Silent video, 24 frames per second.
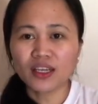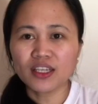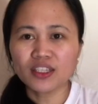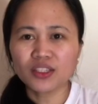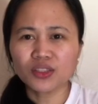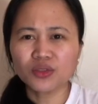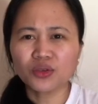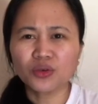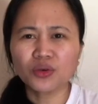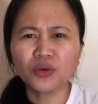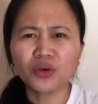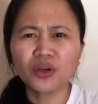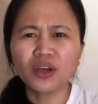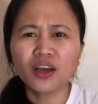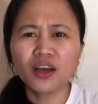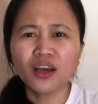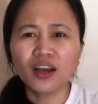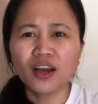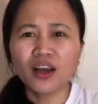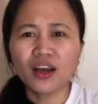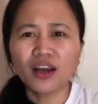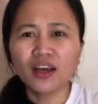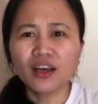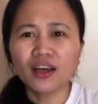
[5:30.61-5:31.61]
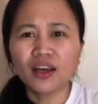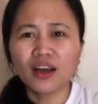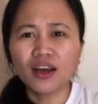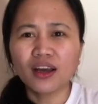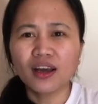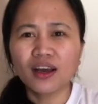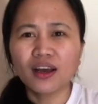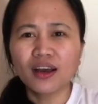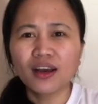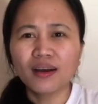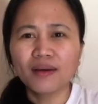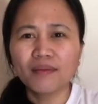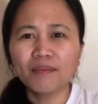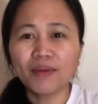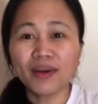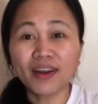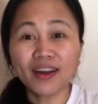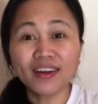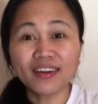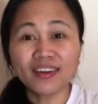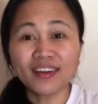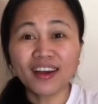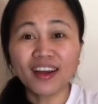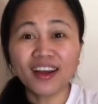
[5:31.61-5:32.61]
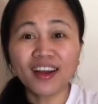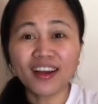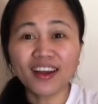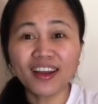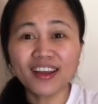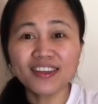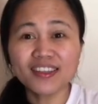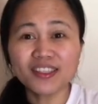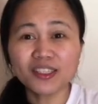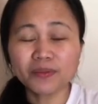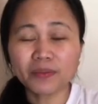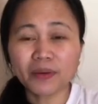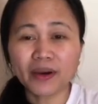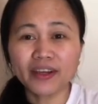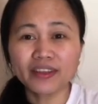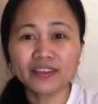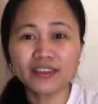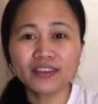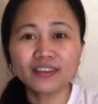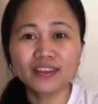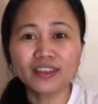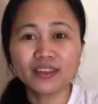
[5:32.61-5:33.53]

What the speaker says: So, parang nakaka-inspire din.